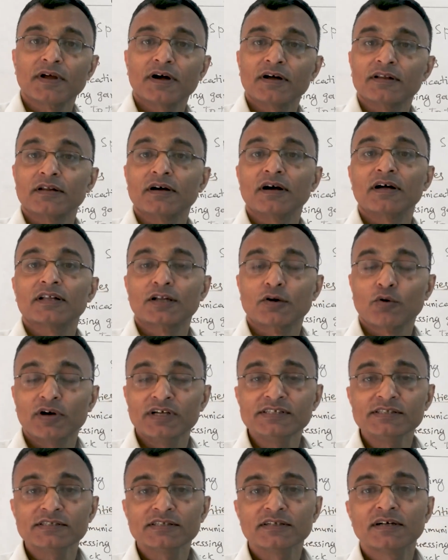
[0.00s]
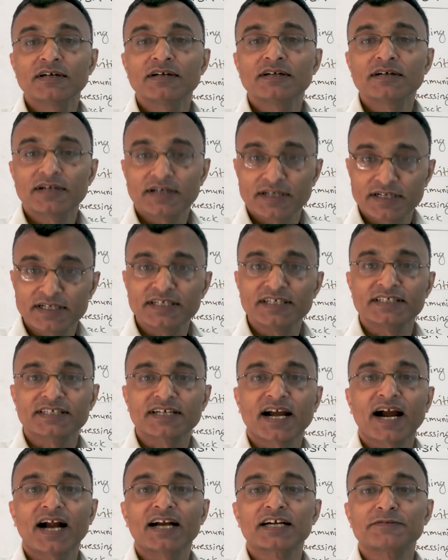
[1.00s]
Otherwise,
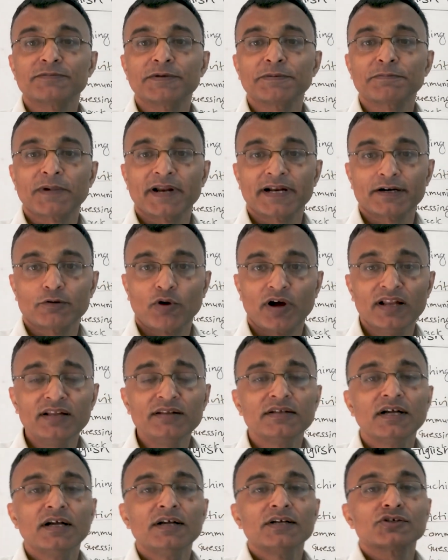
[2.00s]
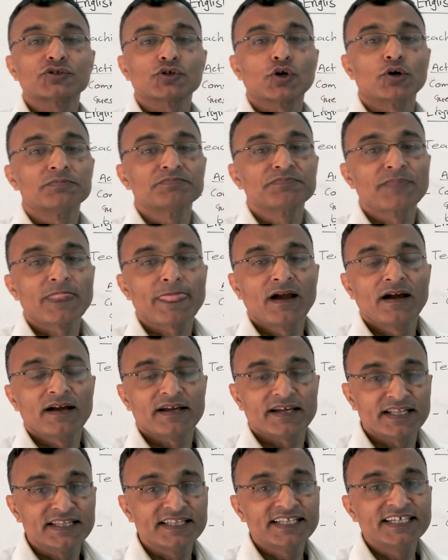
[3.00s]
it can't be played well. So,
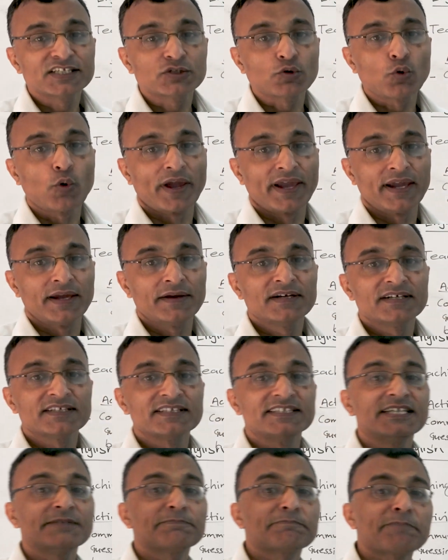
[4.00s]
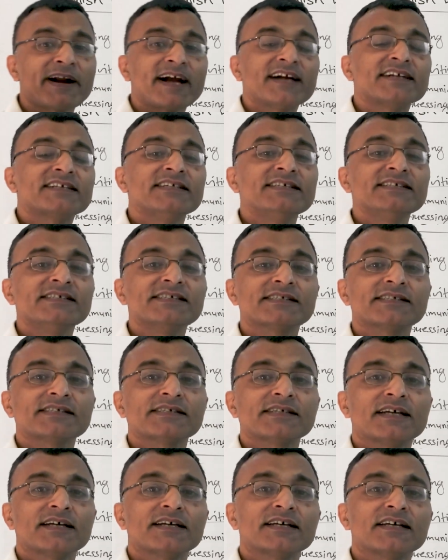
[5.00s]
in this way, they
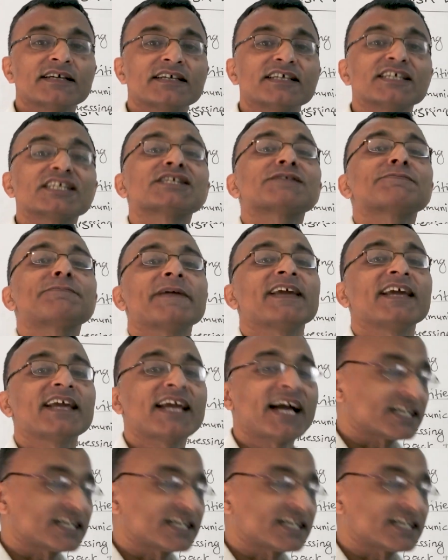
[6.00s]
practice speaking